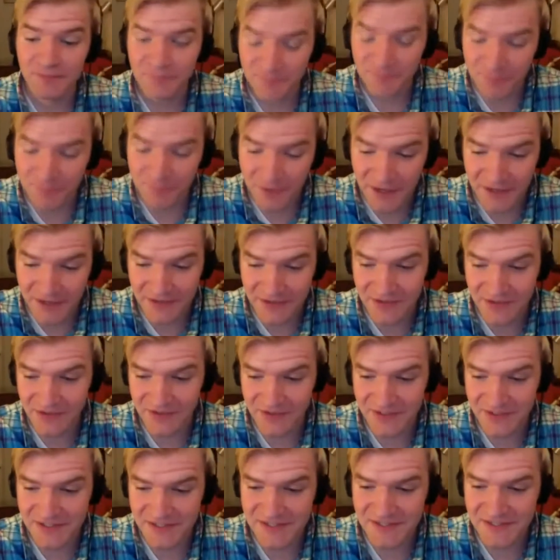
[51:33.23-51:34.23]
But there
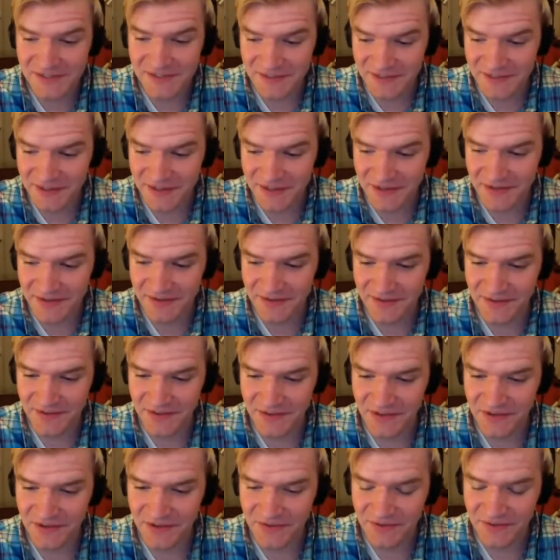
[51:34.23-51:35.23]
is, you
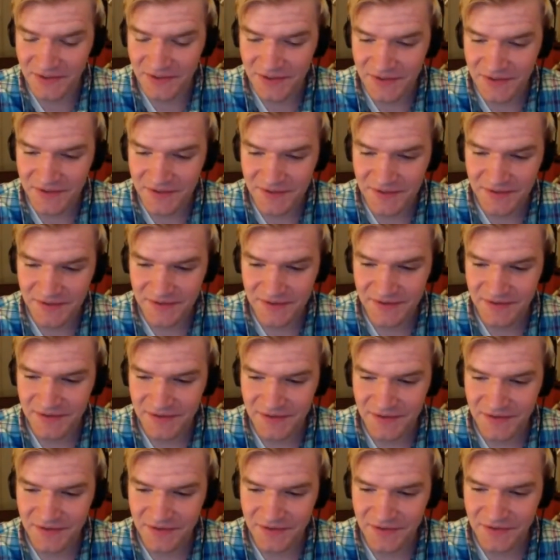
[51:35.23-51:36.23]
know,
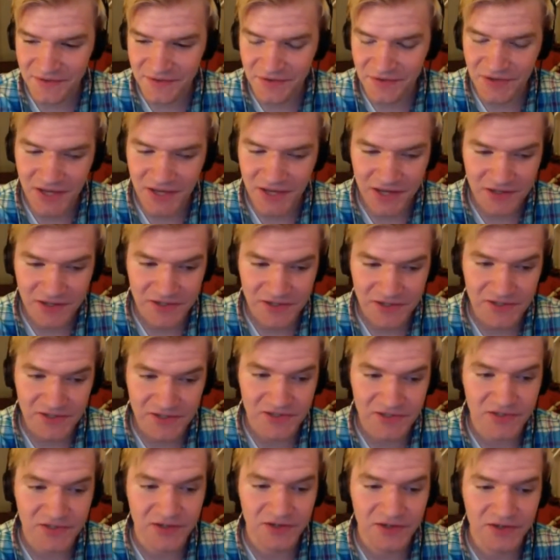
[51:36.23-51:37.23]
you can't just
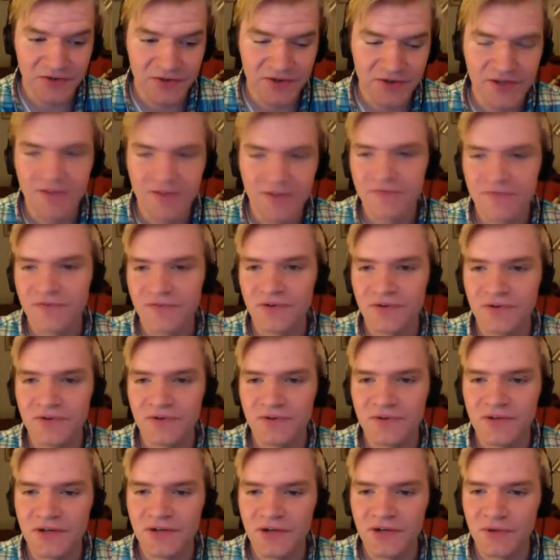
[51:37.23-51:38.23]
log you if you
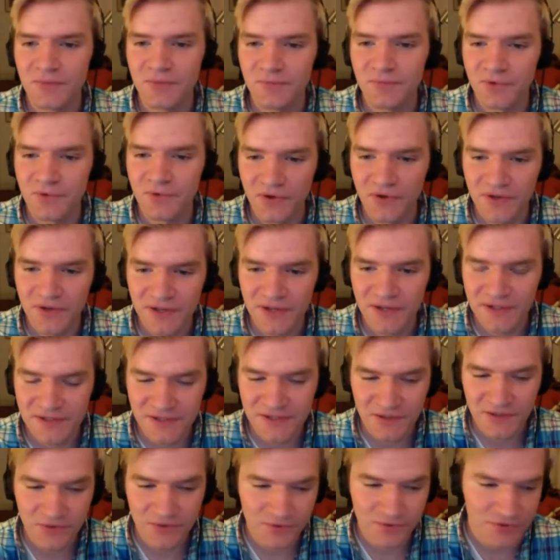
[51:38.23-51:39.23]
you know broke into
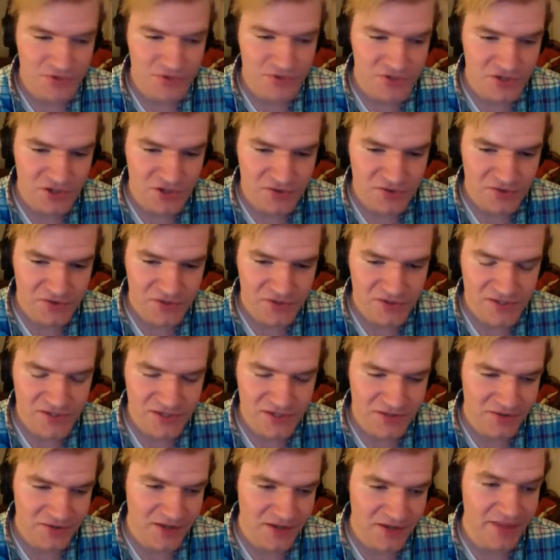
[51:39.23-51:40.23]
Google servers and
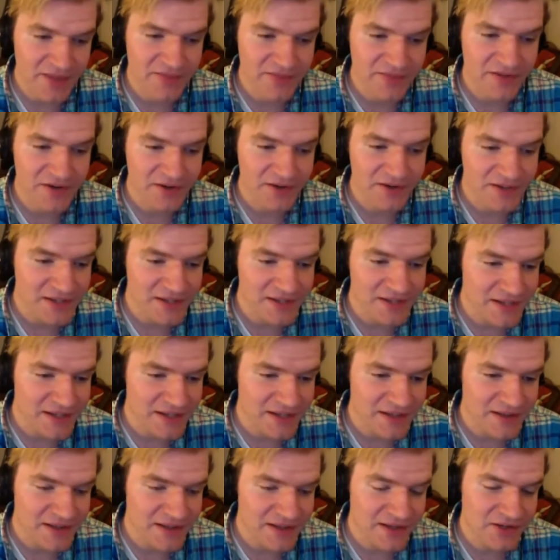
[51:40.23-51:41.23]
you got their key,
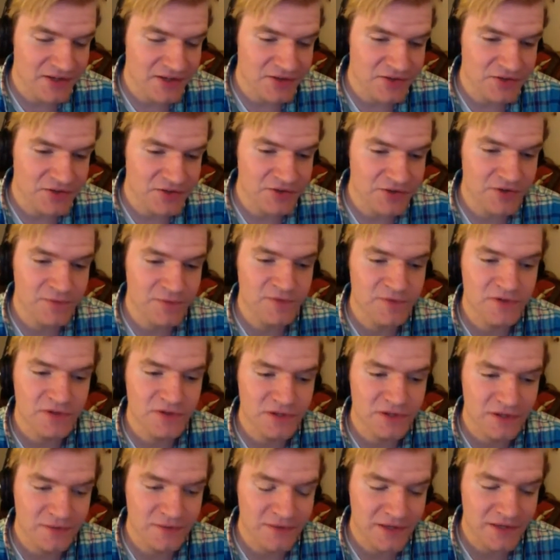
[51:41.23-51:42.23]
they couldn't decrypt your
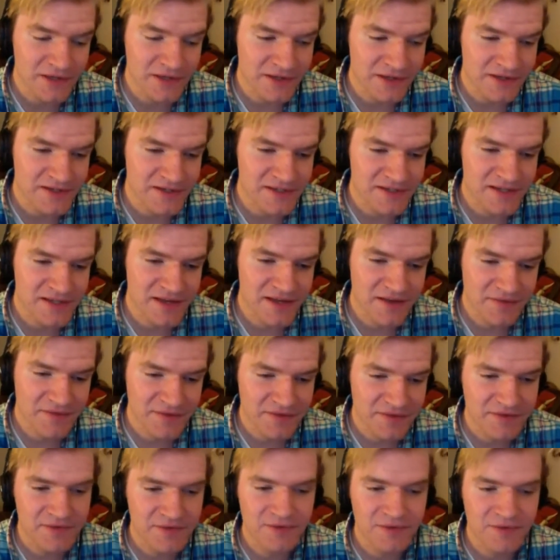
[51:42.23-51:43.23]
email because they have to have something.